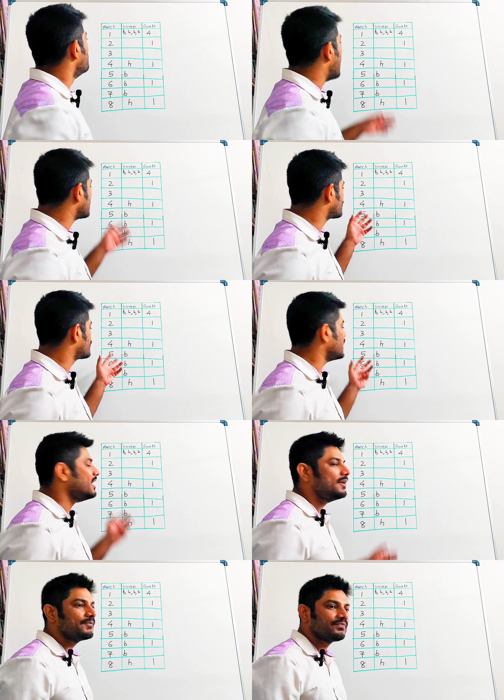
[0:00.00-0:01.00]
match
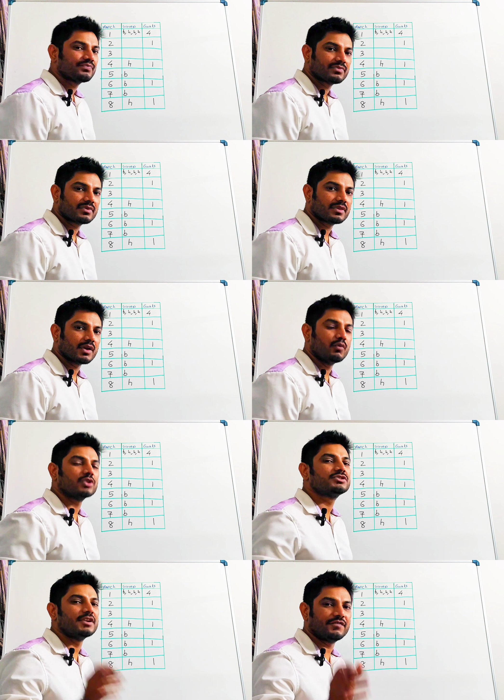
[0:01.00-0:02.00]
3
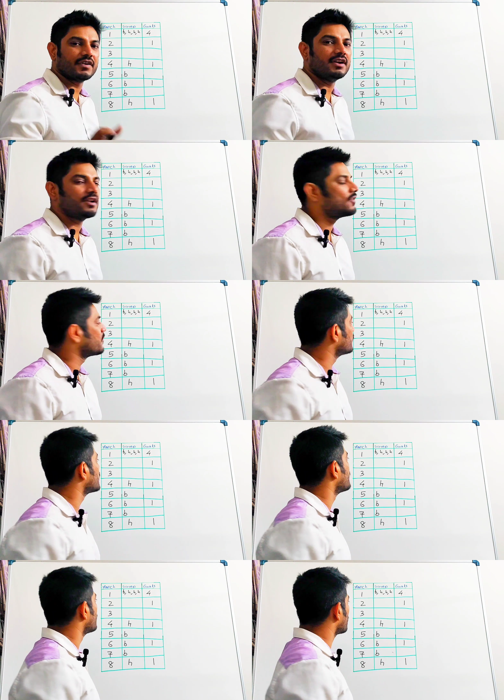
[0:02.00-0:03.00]
was different from the
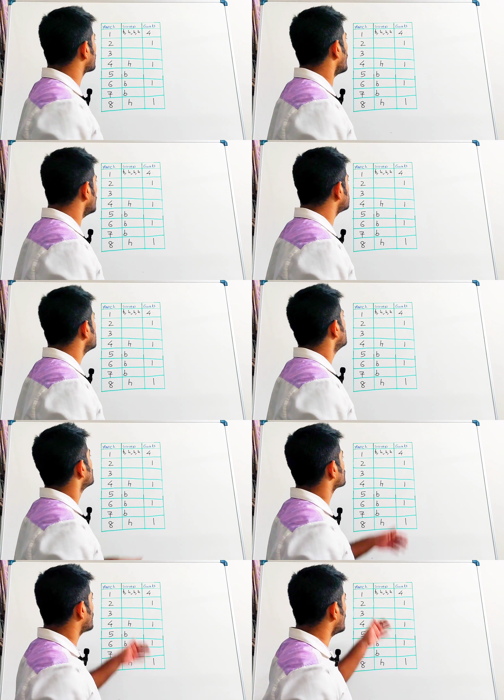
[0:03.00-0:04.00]
number of goals
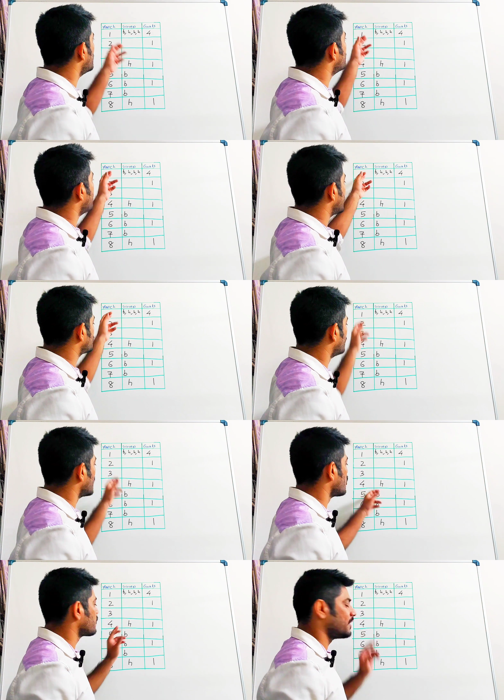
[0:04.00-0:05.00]
scored in match
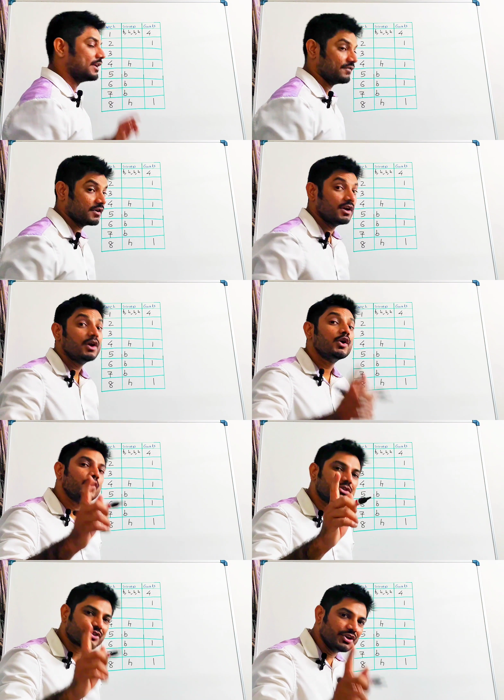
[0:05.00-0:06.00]
1 or 5,
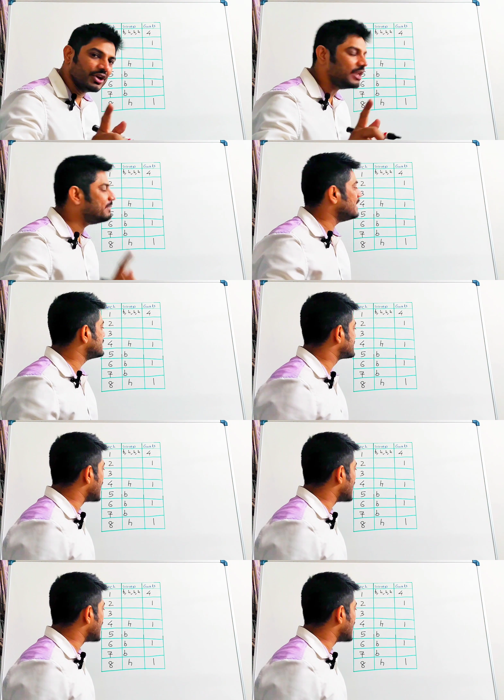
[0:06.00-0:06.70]
which clearly means